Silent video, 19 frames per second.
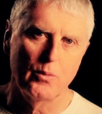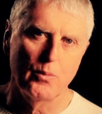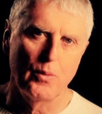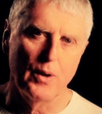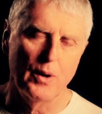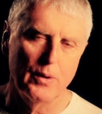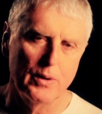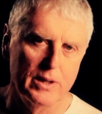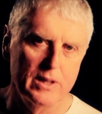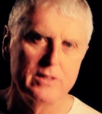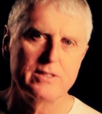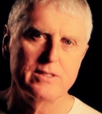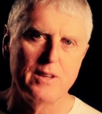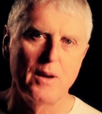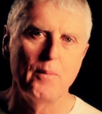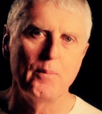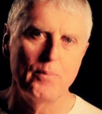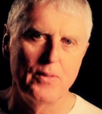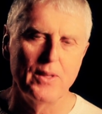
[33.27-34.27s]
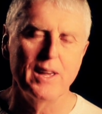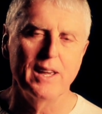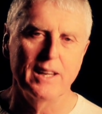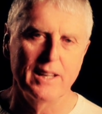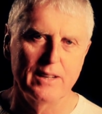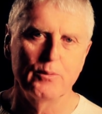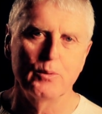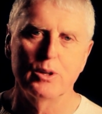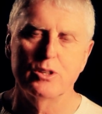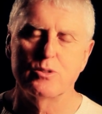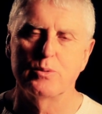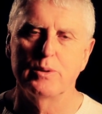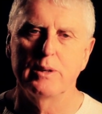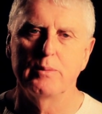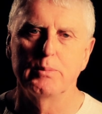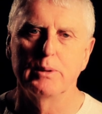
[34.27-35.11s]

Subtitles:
there is something which we